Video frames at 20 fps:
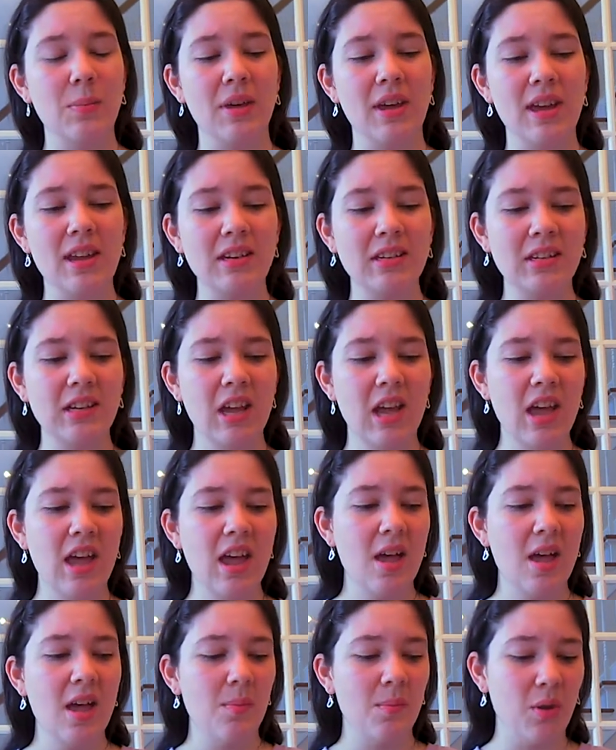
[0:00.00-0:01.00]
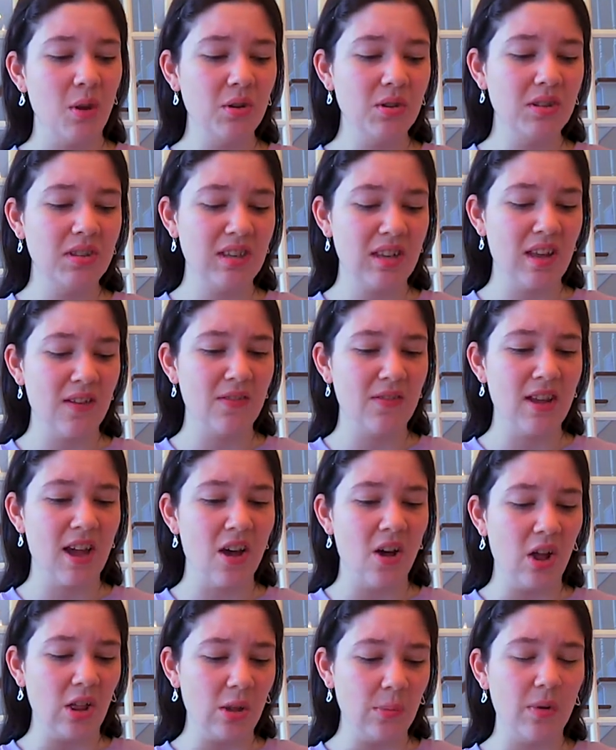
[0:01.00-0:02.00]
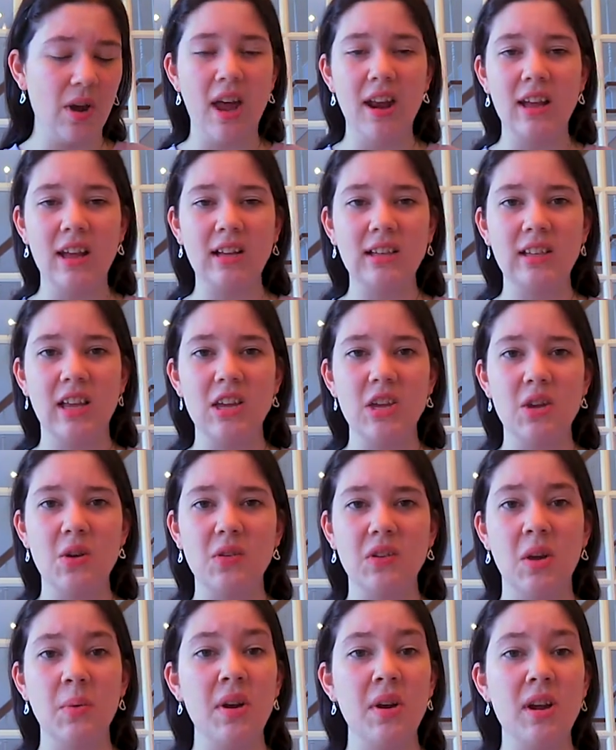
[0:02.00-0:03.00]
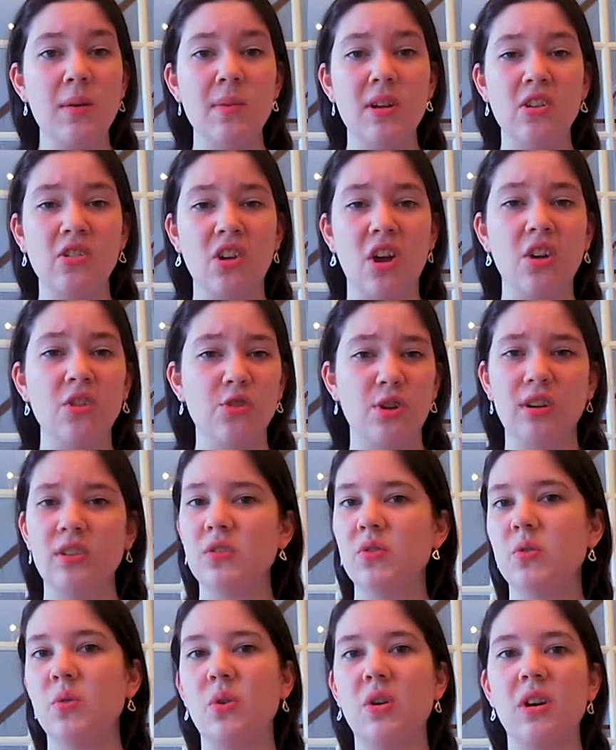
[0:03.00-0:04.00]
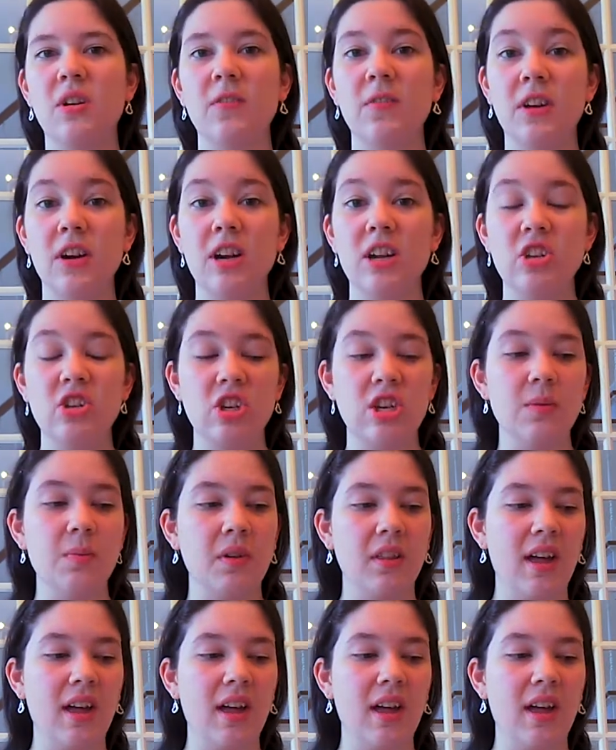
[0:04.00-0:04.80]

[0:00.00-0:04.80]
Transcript: But most, if not all, the products I use are pretty much all drugstore, very cheap.